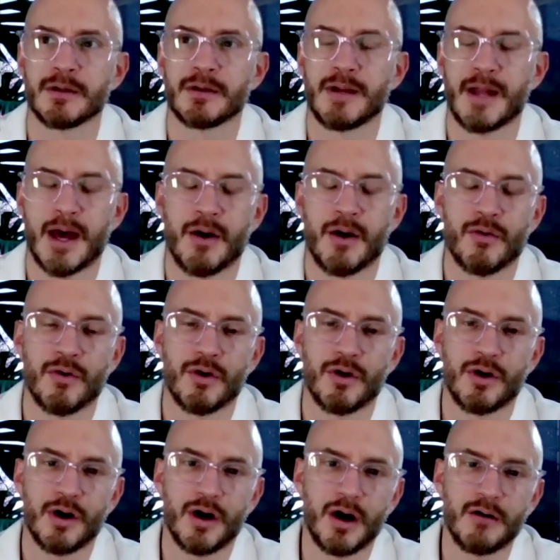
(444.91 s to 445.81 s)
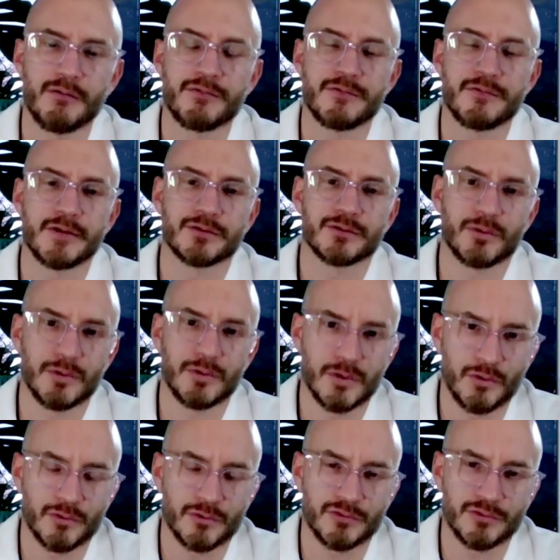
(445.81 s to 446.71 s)
Now, of the
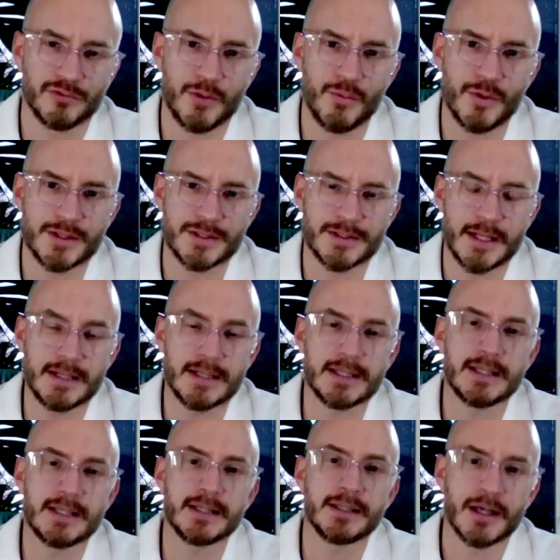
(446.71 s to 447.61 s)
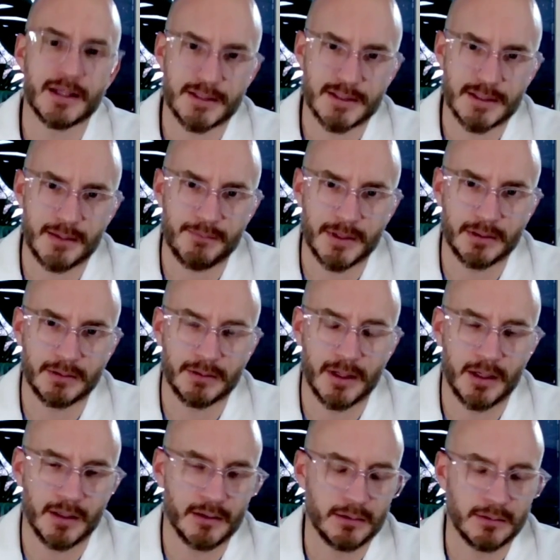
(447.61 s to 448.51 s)
scoliosis, the ones that need something
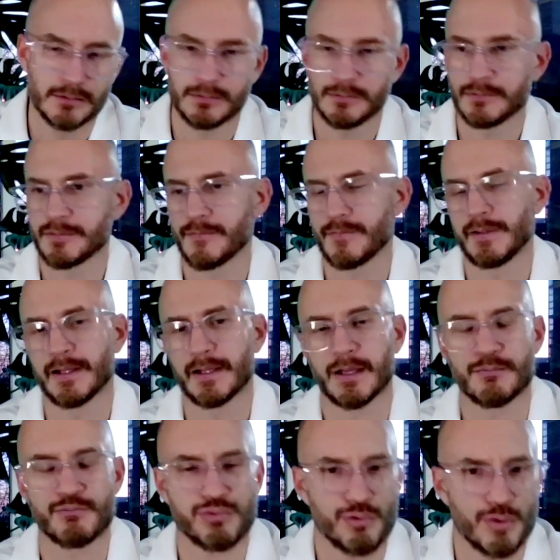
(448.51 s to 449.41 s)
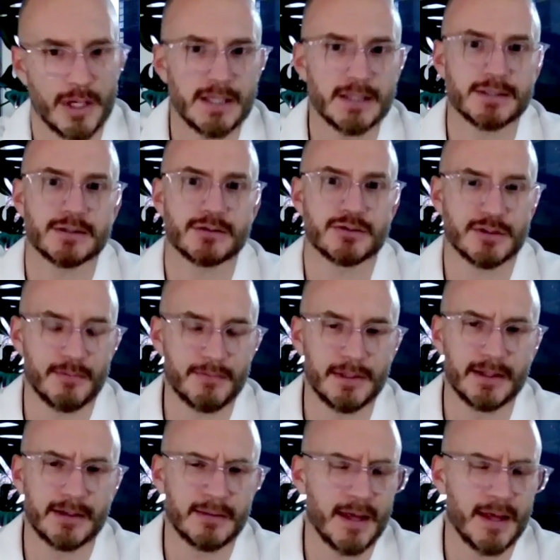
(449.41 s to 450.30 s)
done, something like a brace or
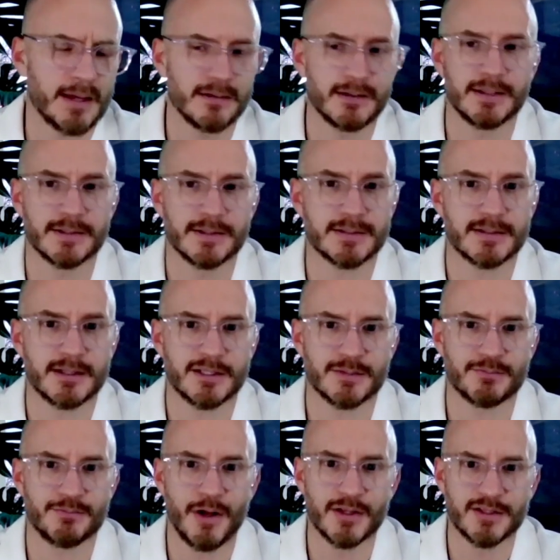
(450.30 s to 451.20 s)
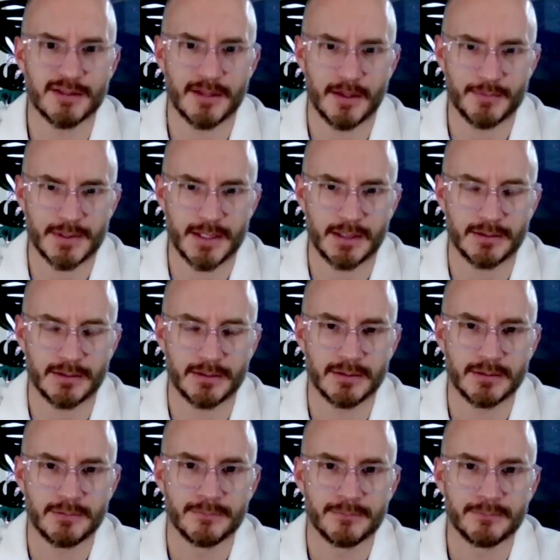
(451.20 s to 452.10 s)
something like that, is a small subset.
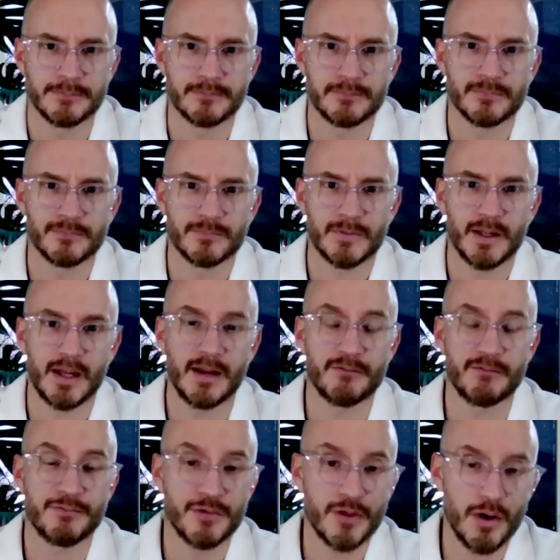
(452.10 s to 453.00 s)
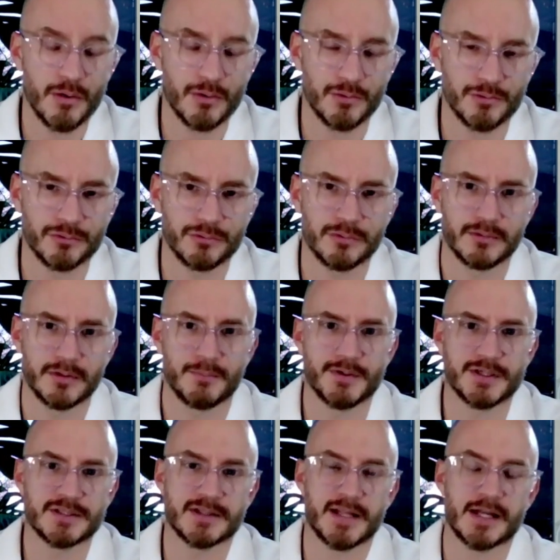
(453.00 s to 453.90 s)
And of those, the
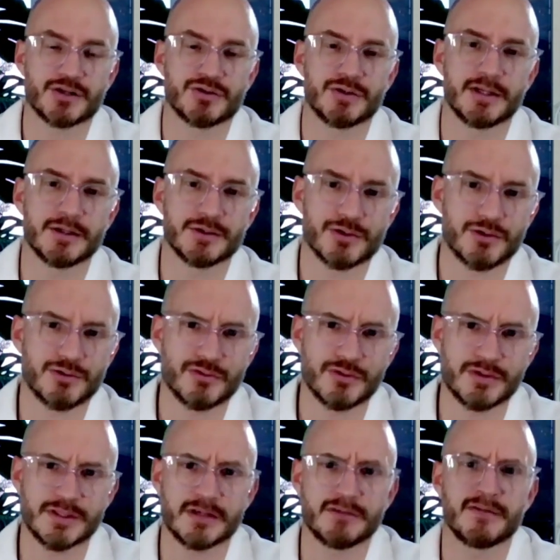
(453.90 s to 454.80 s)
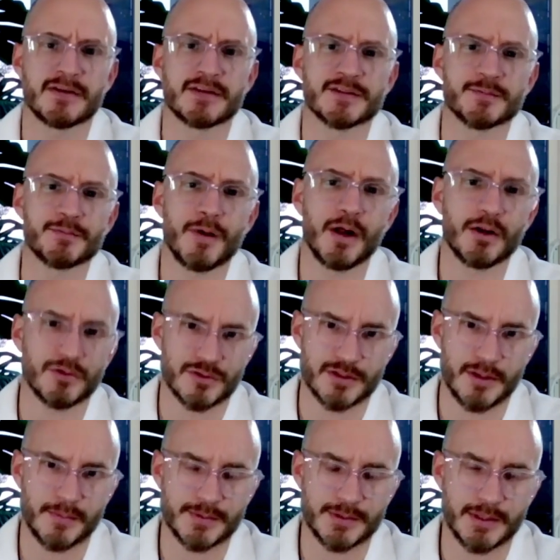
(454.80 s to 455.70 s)
patients that actually need surgery is an even smaller
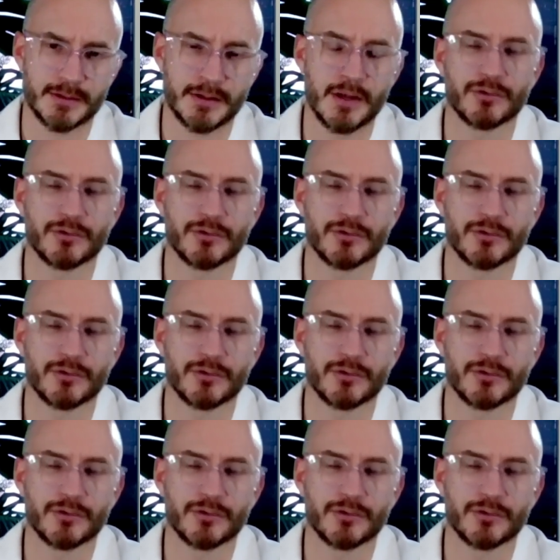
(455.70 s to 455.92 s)
subset.